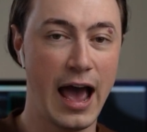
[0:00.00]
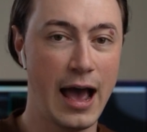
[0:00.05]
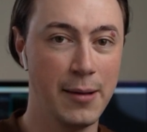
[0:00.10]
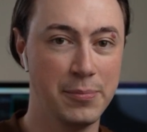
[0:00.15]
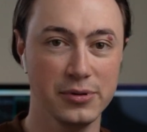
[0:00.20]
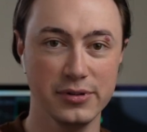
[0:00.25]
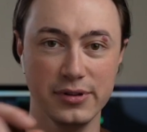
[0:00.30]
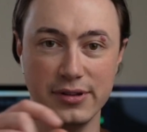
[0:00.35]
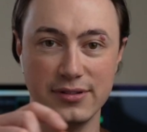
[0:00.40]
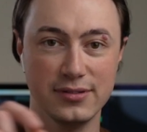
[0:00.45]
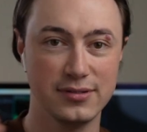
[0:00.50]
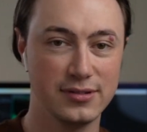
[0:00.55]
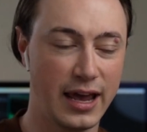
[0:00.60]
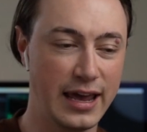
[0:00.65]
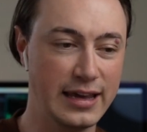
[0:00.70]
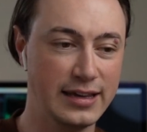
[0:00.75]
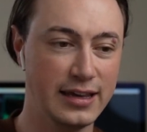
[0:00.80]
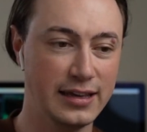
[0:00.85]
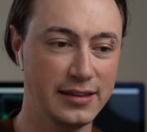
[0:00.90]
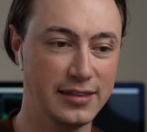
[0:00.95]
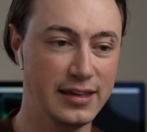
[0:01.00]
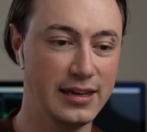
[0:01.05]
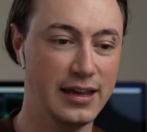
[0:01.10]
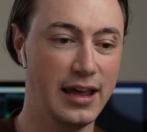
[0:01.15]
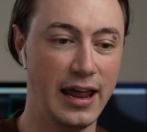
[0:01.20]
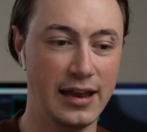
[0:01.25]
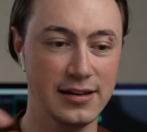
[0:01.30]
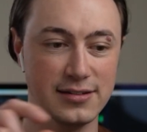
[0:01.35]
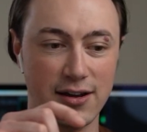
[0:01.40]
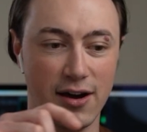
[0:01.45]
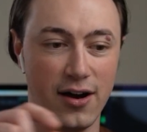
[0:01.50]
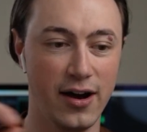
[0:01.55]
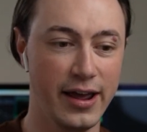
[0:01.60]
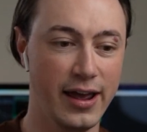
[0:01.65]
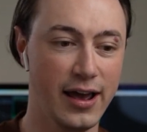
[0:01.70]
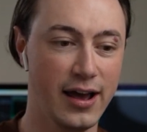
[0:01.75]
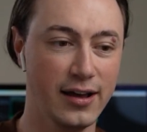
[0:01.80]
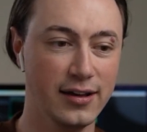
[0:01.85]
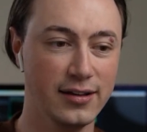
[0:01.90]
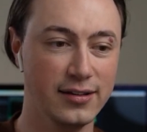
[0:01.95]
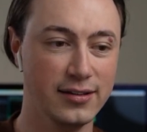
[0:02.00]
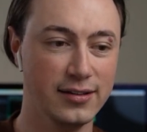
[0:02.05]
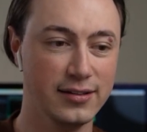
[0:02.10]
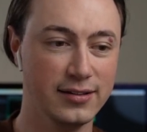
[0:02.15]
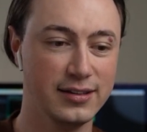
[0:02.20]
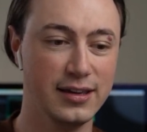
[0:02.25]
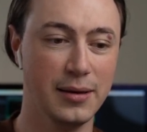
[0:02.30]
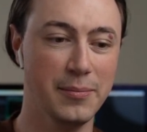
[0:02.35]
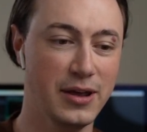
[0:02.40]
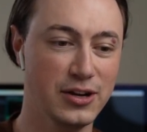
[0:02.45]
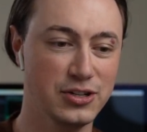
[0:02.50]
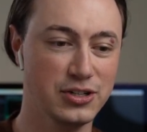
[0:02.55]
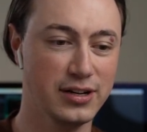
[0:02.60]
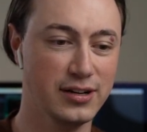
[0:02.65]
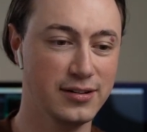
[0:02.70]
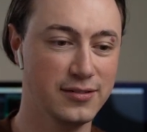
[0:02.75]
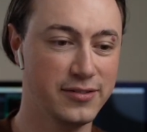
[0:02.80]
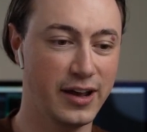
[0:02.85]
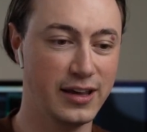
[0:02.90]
Apple is taking the entire commission.